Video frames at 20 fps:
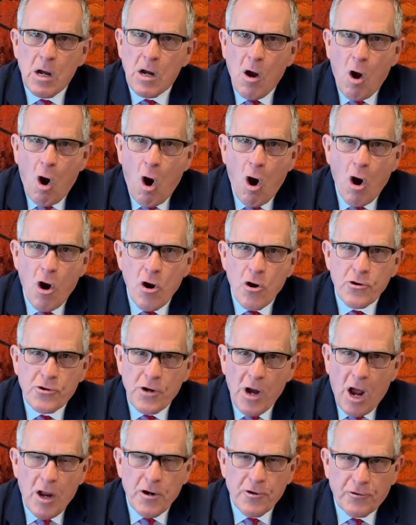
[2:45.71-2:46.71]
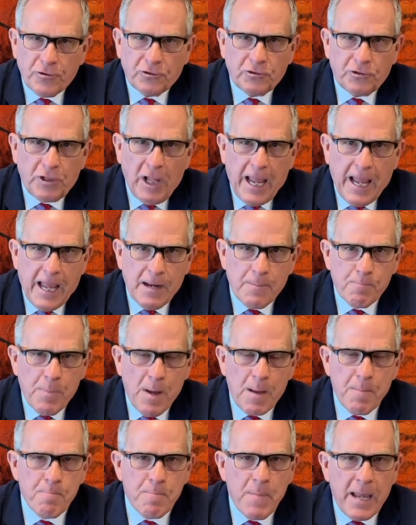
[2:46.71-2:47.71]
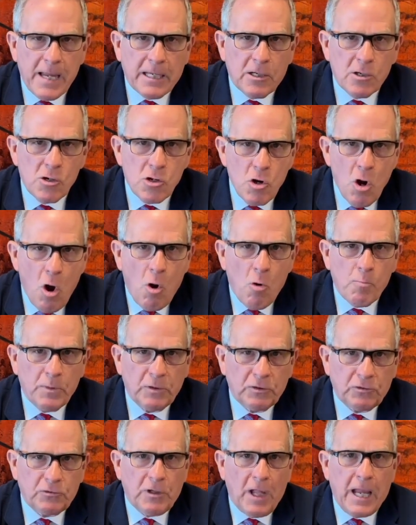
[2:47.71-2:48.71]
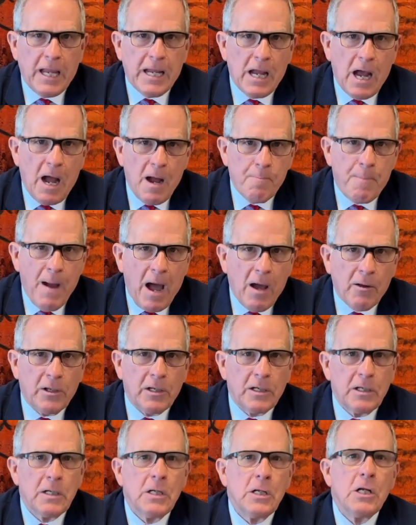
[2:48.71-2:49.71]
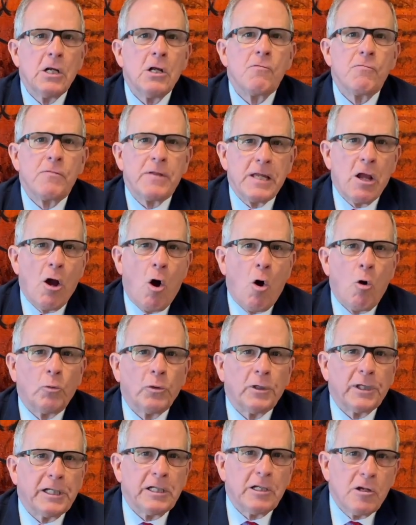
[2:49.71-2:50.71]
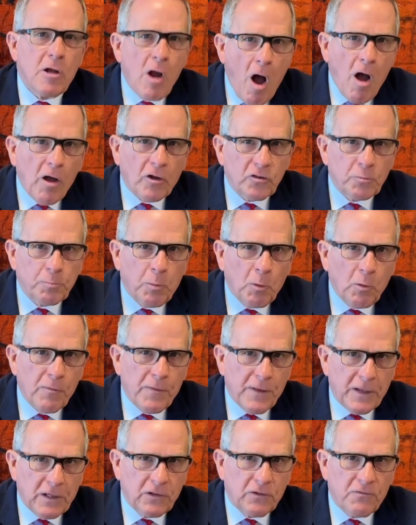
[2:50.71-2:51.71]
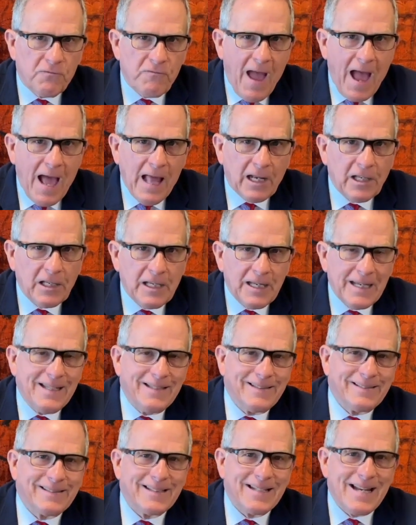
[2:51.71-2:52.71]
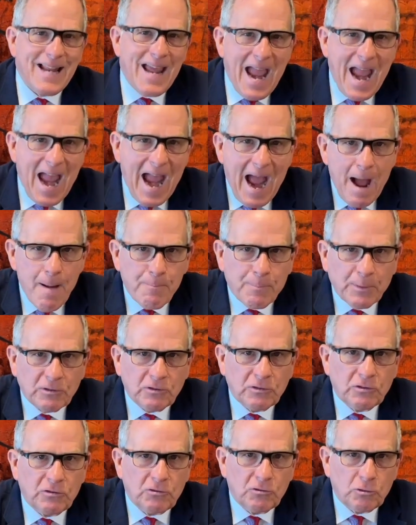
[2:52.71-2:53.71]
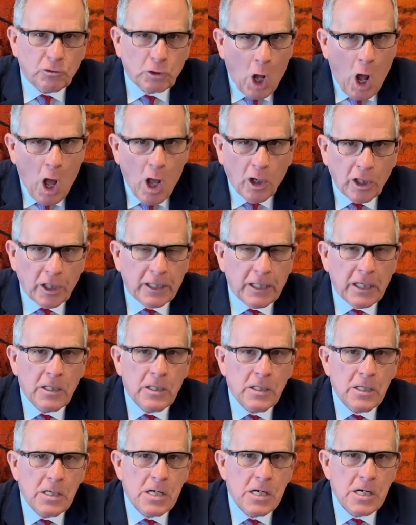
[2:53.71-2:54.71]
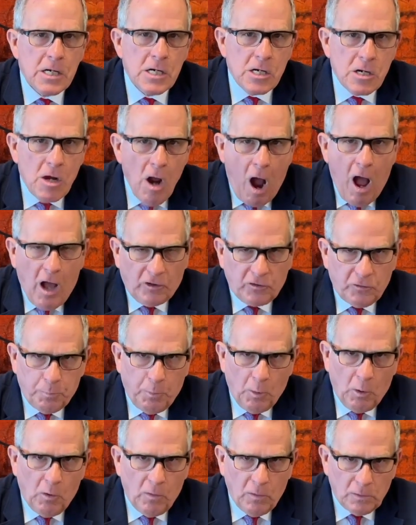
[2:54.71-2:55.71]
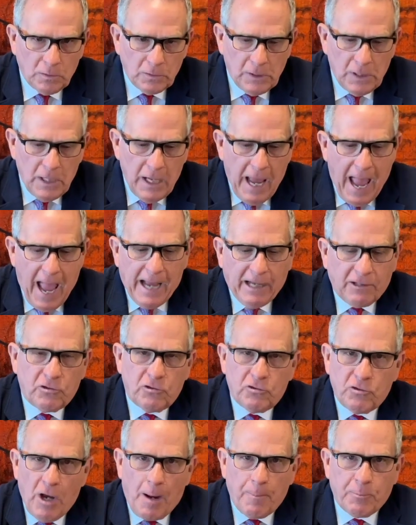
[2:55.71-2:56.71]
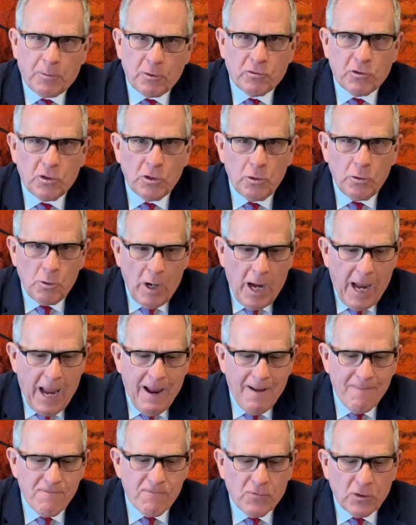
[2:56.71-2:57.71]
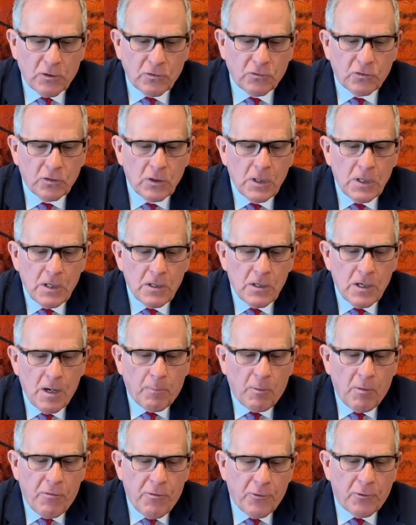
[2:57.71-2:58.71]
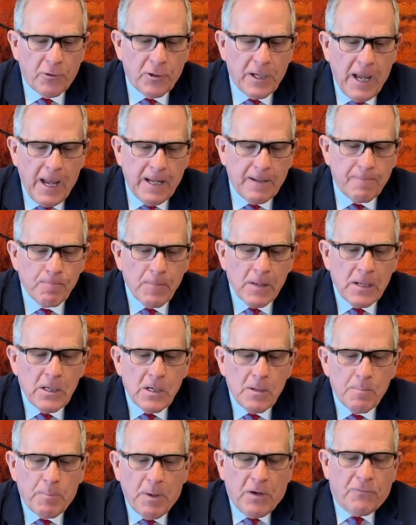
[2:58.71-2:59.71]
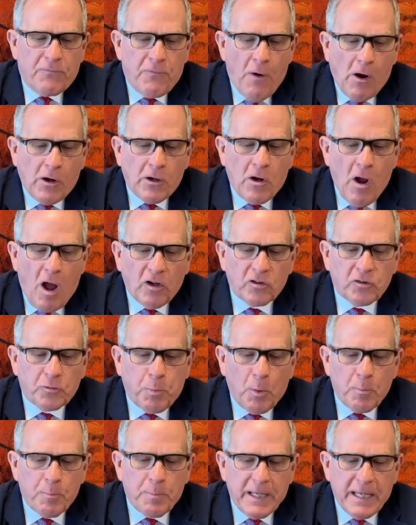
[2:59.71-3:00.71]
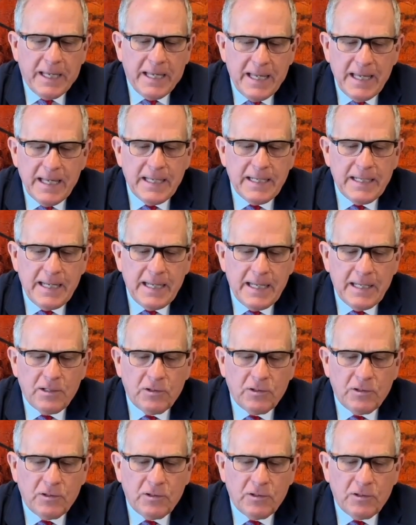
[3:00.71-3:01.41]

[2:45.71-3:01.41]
to understand, but make no mistake about it. The only gospel that is valid is an apostolic gospel. Acts chapter 2 and verse number 38. But if our gospel be hid, it